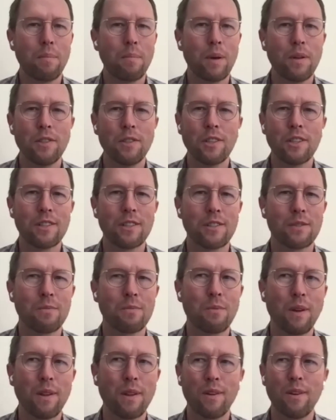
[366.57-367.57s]
purchase,
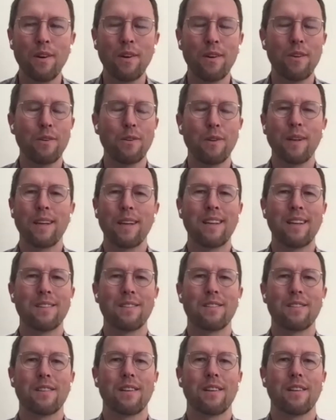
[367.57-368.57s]
whether you're doing it
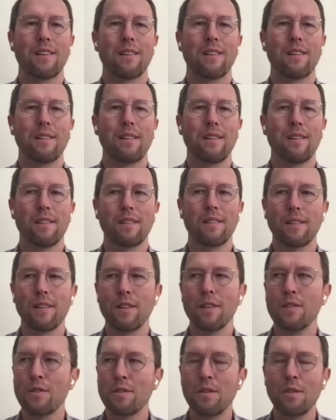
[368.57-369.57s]
as a
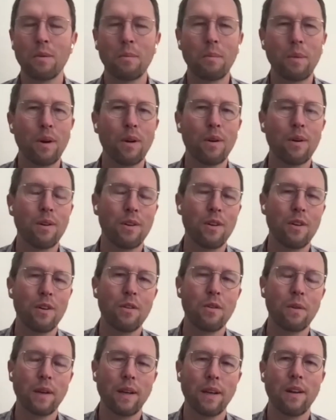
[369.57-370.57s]
consumer or you're
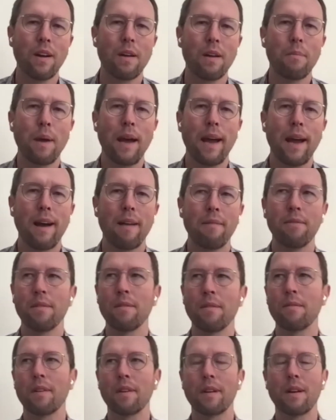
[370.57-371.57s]
doing it on behalf
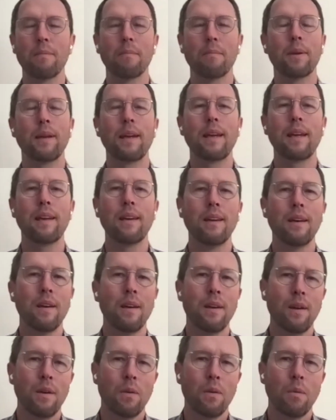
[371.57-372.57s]
of the company
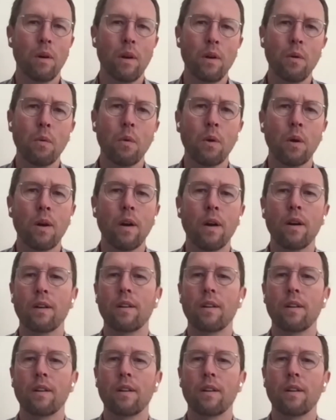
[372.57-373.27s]
where you work,